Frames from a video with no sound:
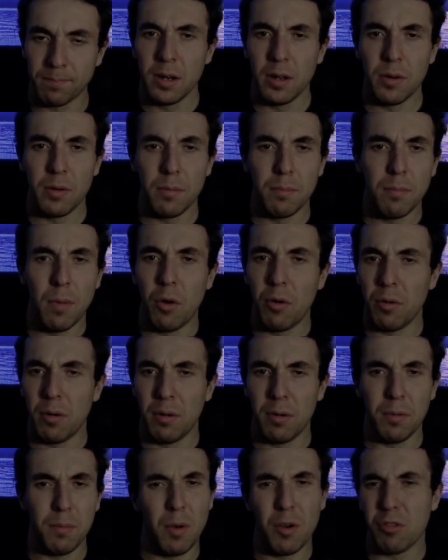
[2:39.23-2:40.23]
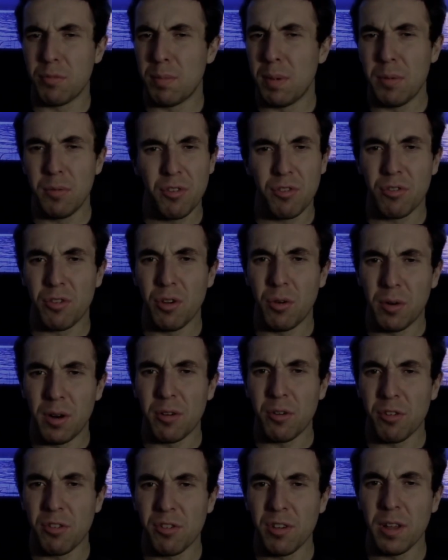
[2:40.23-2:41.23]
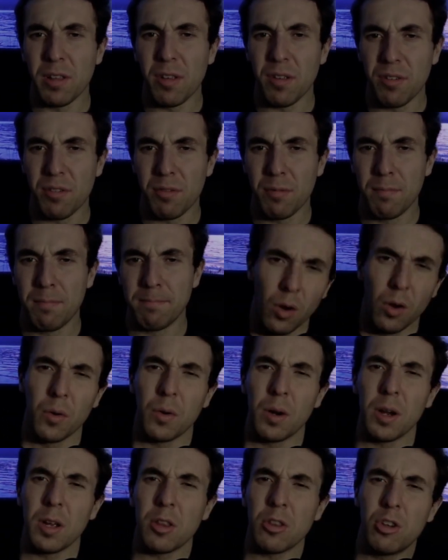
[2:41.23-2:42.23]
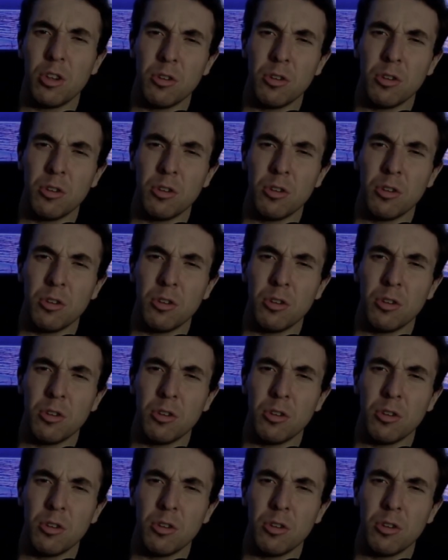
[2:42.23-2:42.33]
Now, most people just don't understand this, right?